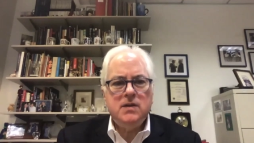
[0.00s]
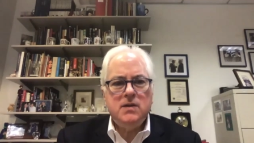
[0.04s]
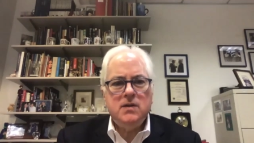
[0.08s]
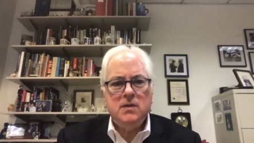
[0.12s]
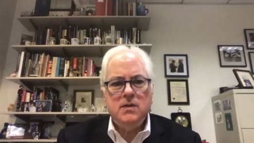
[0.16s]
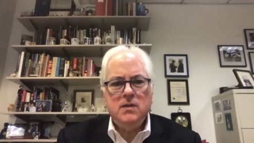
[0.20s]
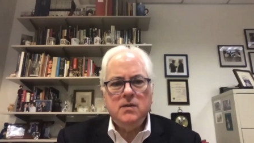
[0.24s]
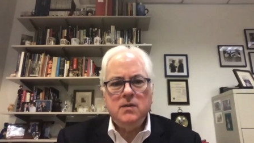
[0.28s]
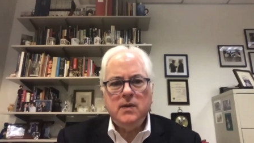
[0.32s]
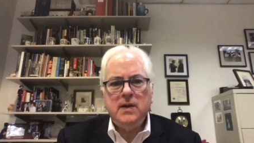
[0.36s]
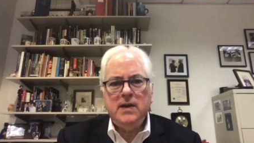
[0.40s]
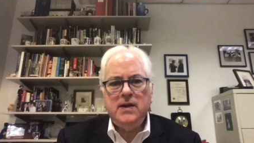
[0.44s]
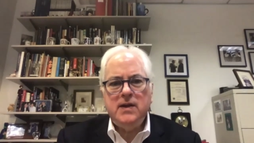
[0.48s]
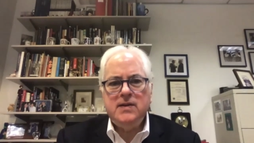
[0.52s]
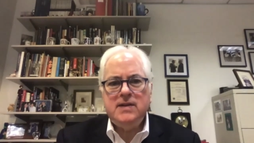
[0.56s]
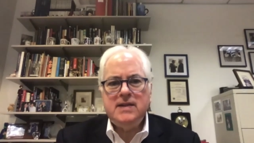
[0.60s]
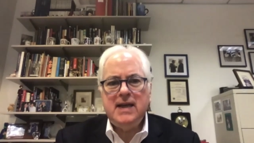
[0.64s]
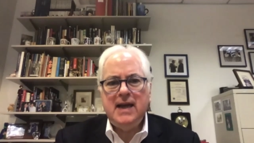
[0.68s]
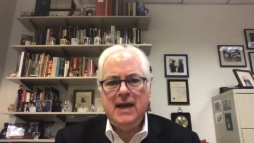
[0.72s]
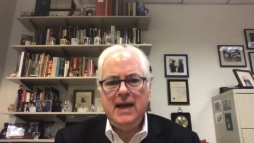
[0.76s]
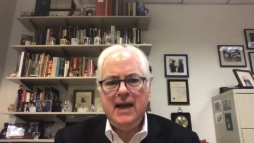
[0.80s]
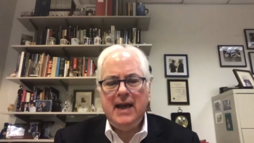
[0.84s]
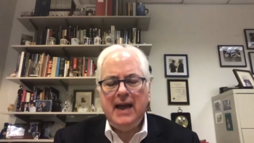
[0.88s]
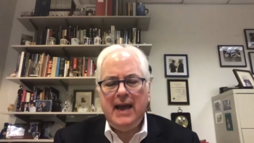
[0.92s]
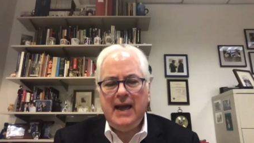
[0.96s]
when you
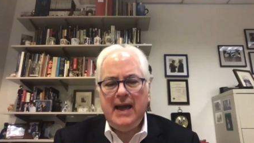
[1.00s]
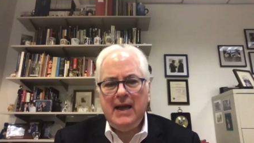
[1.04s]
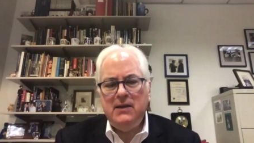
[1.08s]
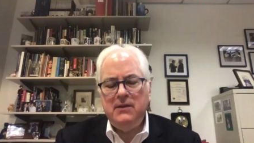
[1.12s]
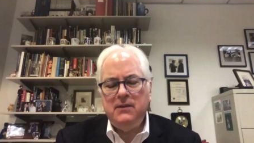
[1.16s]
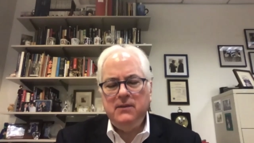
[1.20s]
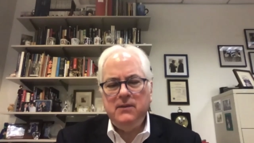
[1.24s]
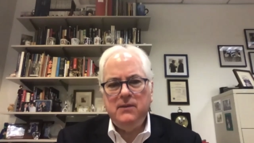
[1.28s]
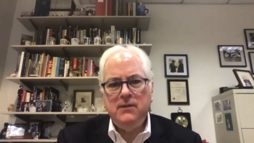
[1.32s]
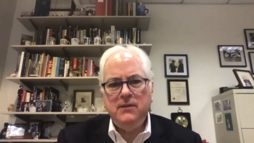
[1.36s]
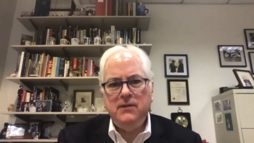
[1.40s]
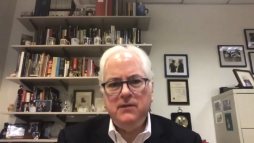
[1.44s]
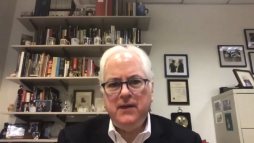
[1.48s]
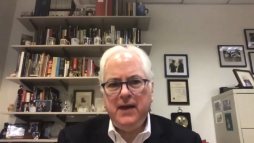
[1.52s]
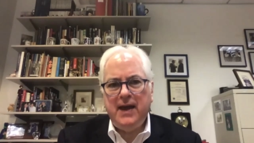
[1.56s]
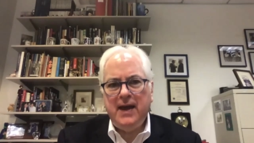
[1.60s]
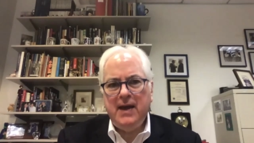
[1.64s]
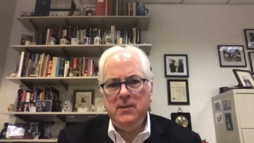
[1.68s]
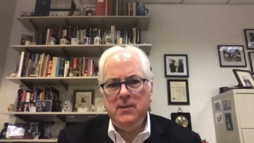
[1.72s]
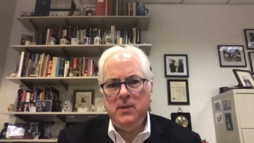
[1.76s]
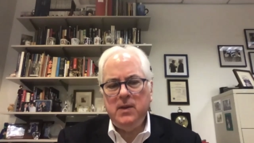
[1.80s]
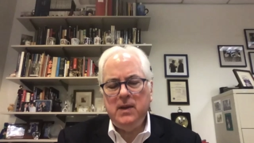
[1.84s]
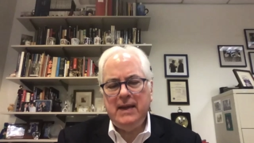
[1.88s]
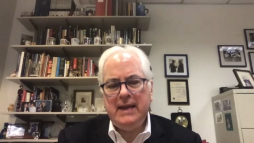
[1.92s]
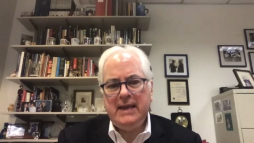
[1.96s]
say eight
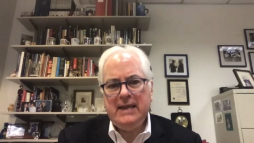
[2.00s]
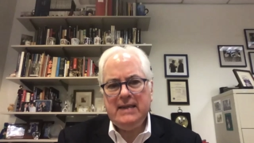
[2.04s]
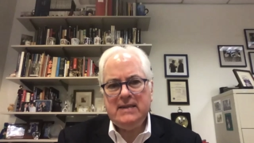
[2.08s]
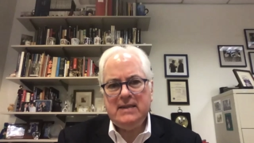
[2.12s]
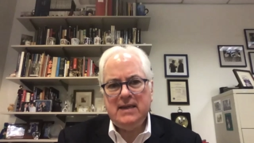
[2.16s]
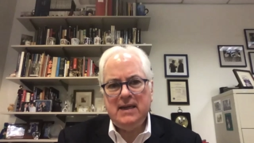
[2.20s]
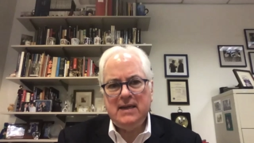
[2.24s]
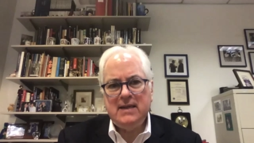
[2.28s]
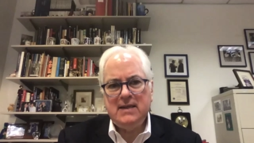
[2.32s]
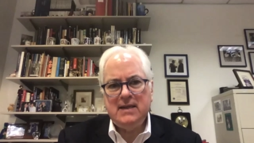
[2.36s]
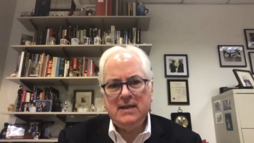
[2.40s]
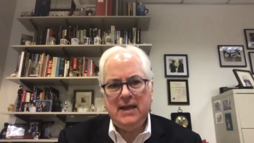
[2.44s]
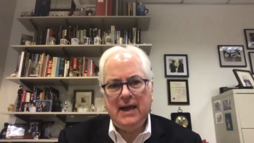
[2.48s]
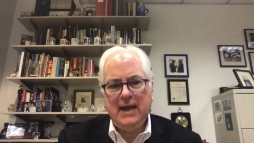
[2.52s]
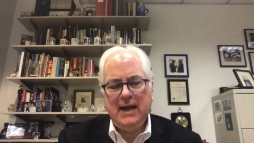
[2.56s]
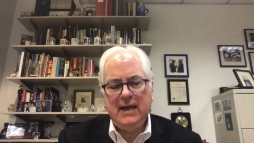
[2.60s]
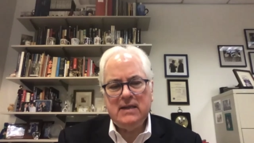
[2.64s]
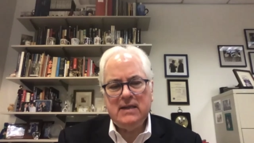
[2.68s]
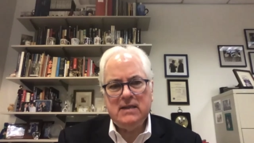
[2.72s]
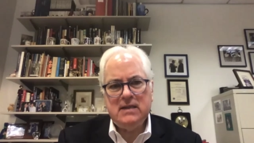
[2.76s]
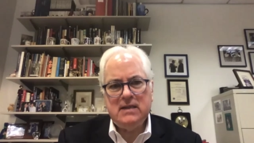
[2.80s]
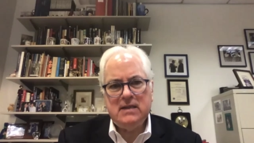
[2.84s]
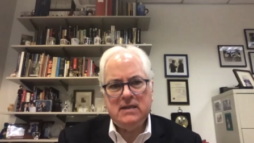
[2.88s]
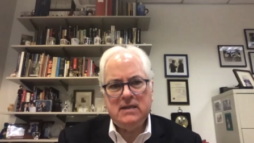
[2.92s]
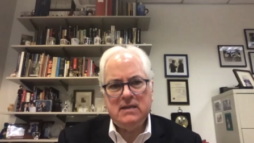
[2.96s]
families as
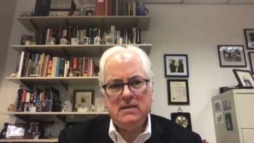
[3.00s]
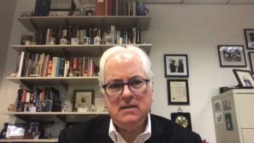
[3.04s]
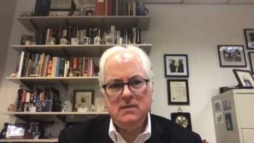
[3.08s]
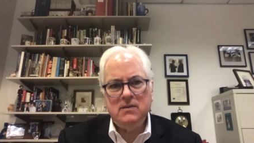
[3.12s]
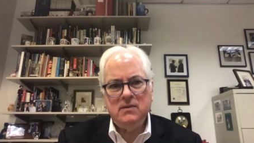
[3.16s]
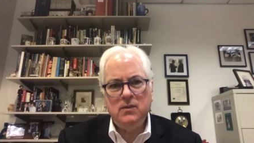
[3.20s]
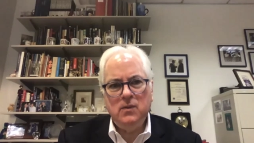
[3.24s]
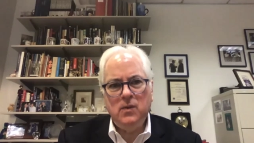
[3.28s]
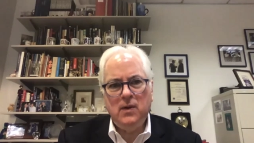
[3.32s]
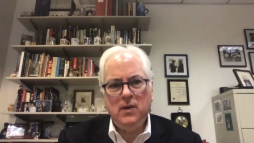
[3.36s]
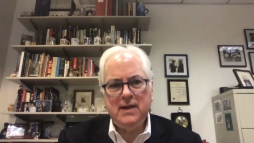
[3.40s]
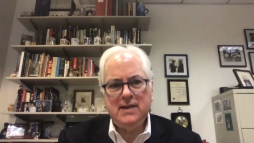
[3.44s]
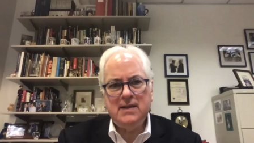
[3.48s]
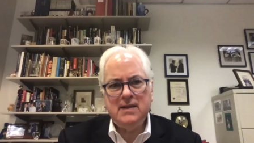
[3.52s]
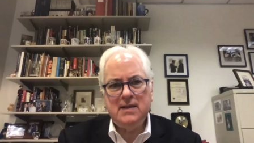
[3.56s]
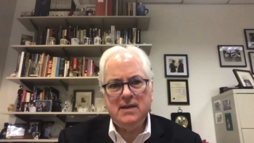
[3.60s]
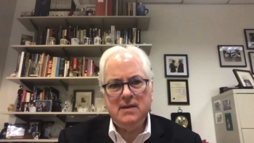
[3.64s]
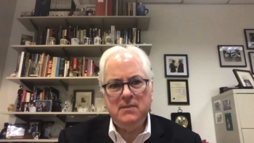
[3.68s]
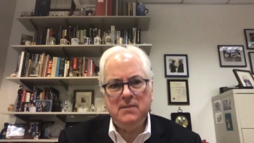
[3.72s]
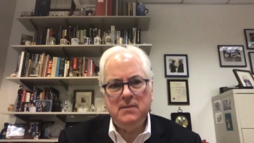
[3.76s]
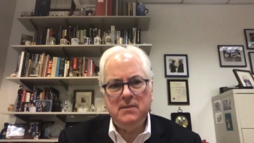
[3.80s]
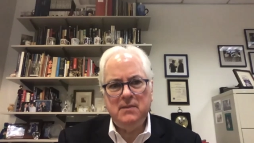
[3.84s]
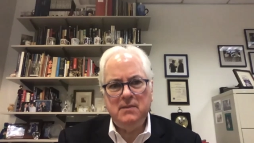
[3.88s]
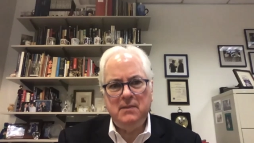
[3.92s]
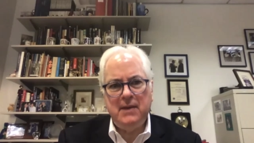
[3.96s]
guests, what's the
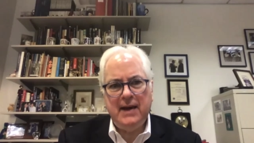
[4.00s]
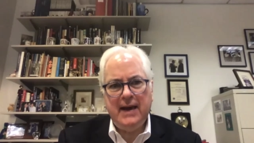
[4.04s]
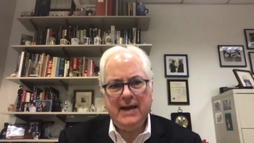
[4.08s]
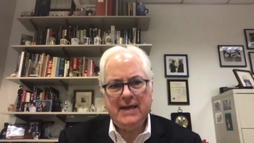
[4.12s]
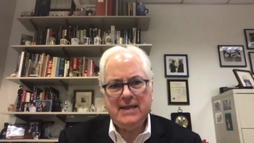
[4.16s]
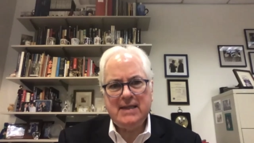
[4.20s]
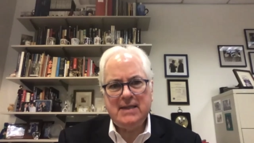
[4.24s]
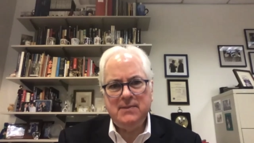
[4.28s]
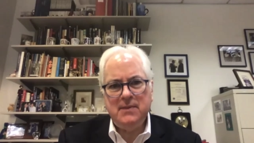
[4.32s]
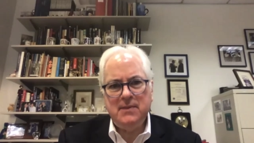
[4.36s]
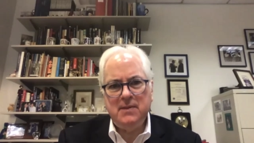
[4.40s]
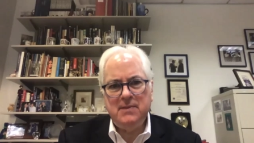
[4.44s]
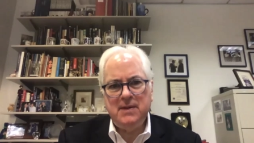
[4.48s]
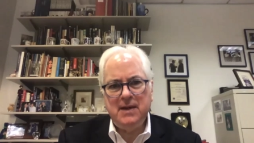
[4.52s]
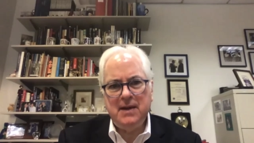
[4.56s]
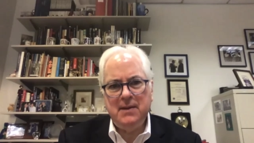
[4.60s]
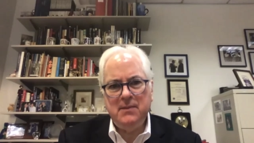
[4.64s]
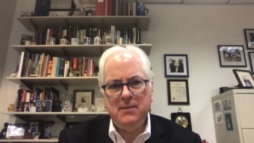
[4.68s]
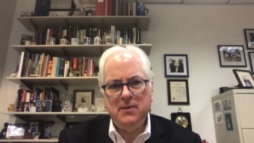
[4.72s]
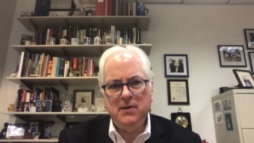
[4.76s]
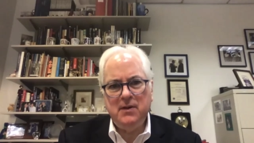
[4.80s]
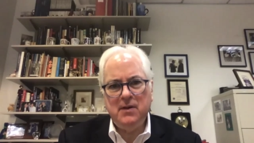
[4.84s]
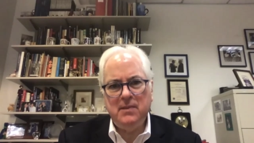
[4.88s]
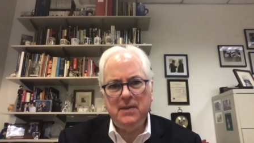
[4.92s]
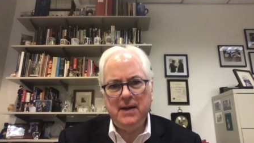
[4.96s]
maximum
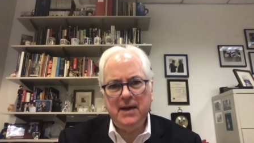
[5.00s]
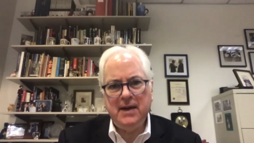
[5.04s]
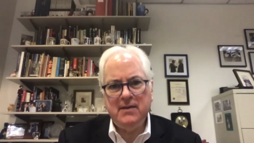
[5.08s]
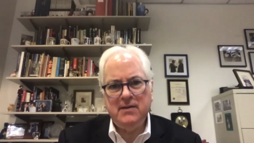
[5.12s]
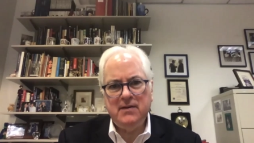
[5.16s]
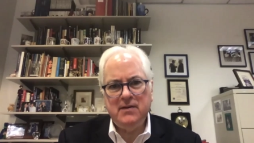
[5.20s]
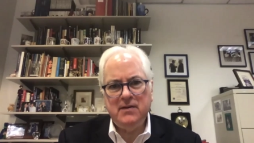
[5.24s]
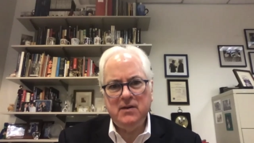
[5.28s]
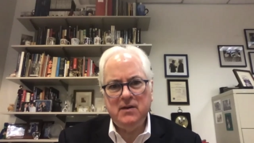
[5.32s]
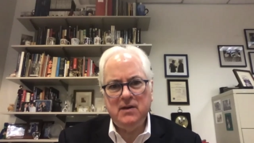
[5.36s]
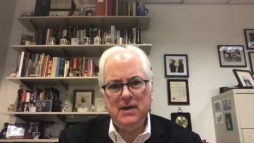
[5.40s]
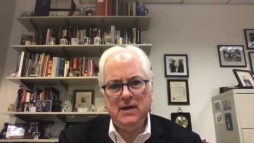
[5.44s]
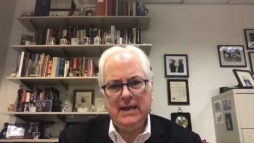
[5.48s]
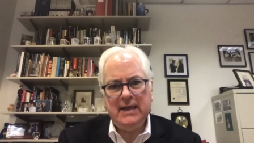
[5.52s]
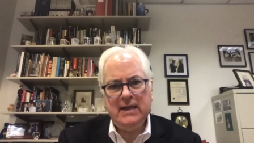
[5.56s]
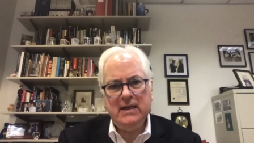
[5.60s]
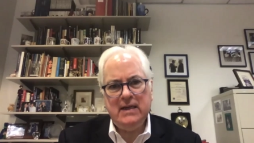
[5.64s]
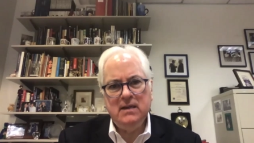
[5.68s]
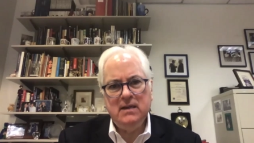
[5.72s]
number? About 30?